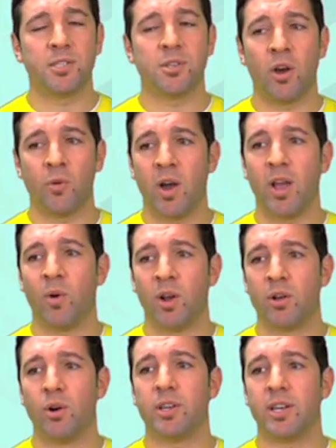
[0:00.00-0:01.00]
Shaun White won
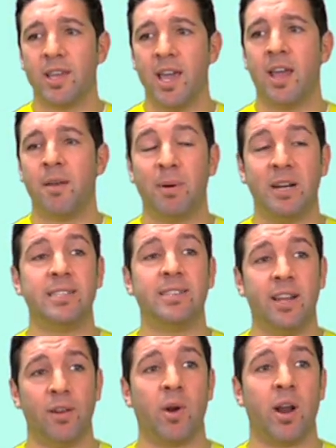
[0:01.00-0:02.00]
gold again, but he
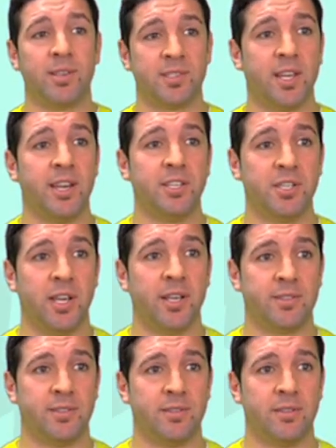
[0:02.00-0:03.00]
did it wearing skinny
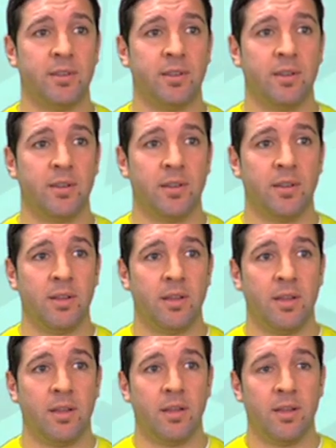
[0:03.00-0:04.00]
jeans. He can get away
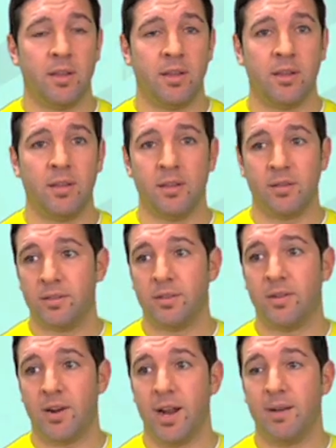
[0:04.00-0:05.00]
with hipster.
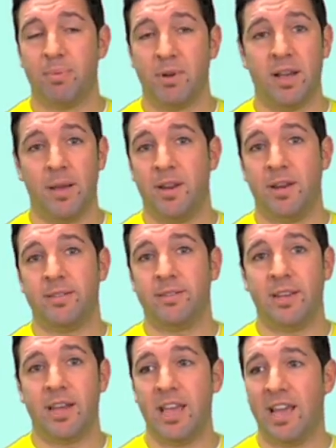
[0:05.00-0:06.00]
You're right, but I mean,
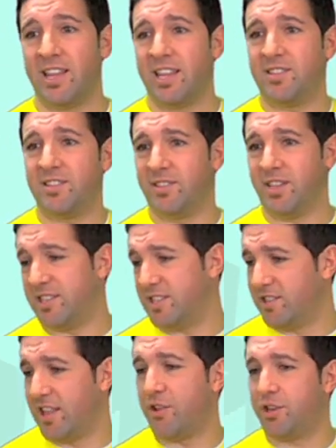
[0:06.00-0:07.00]
and he had like like
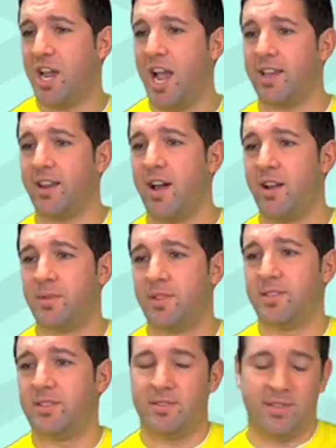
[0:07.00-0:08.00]
this leather jacket on with
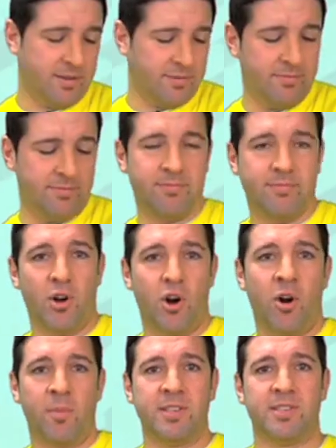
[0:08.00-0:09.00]
this like uh,
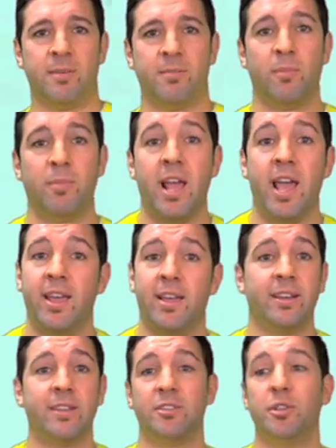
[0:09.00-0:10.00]
army symbol, but hey,
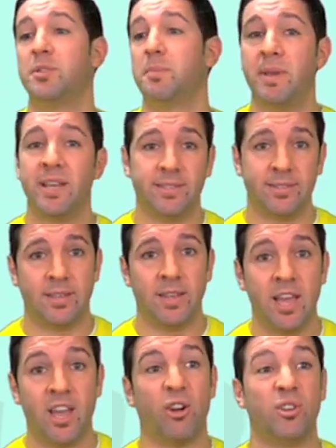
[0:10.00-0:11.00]
dude's a beast.
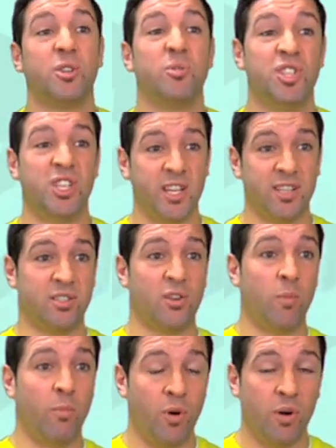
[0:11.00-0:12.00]
And also chick
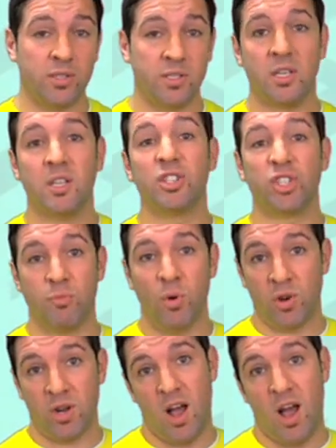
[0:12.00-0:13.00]
snowboarders,
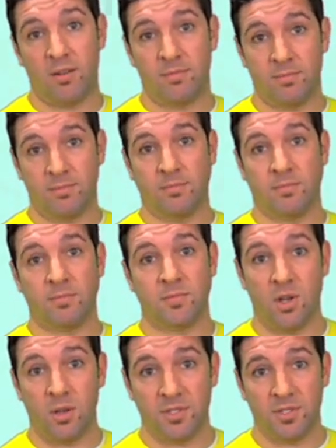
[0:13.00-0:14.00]
smoking hot. Yeah. That's all I'm